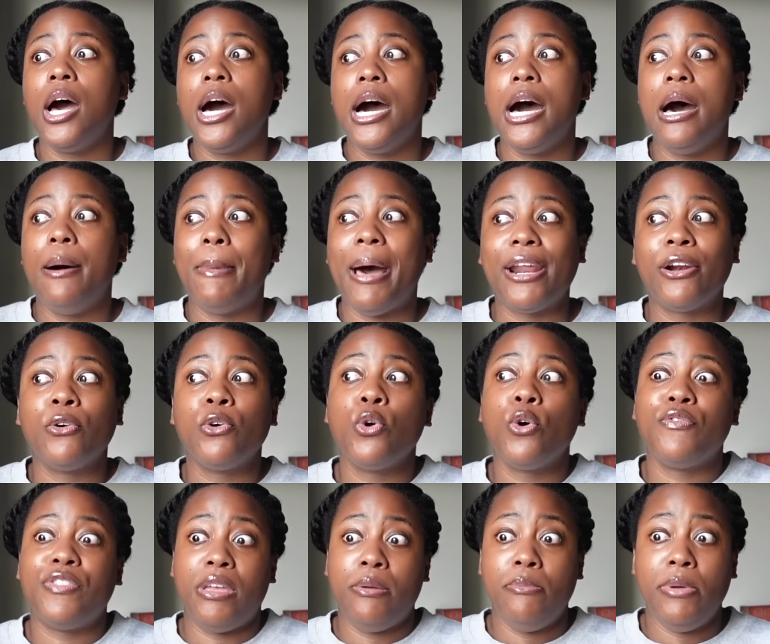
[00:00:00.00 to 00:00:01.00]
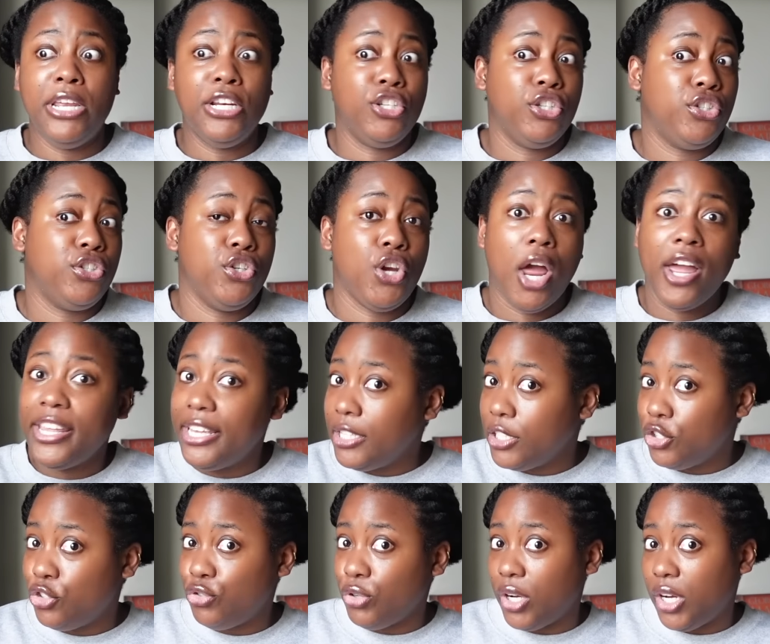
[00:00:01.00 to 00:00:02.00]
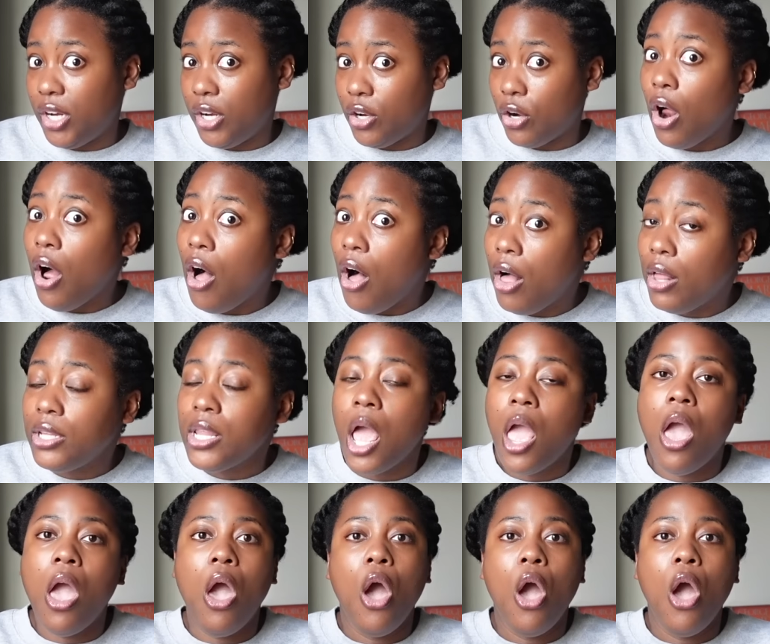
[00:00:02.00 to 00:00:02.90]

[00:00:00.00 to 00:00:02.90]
I don't know if they mean just not illustrated at all,